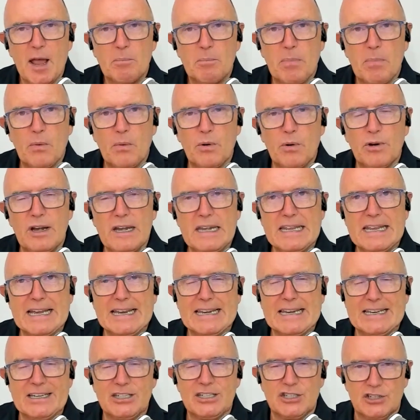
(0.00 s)
But we really
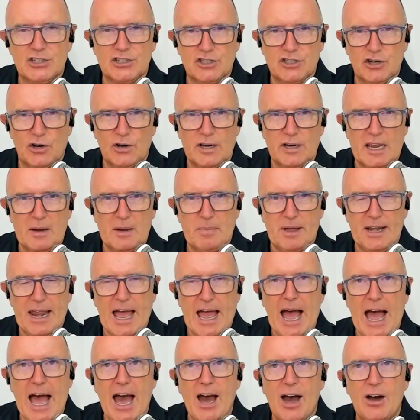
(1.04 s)
get into talking about
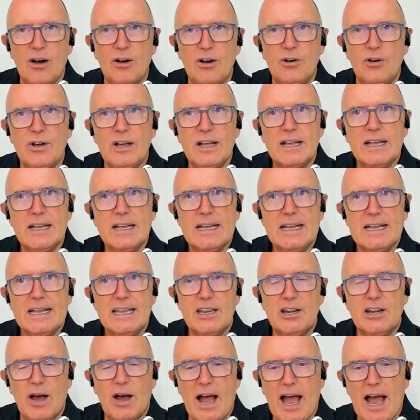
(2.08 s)
how
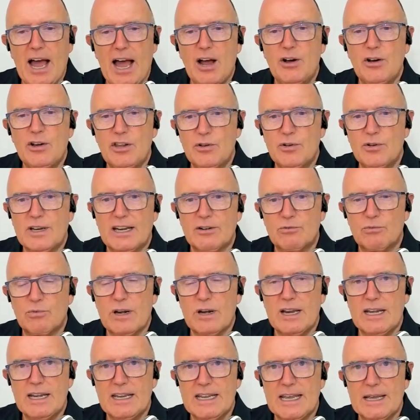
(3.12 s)
you can
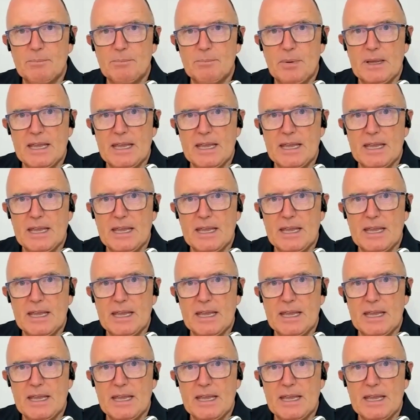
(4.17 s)
really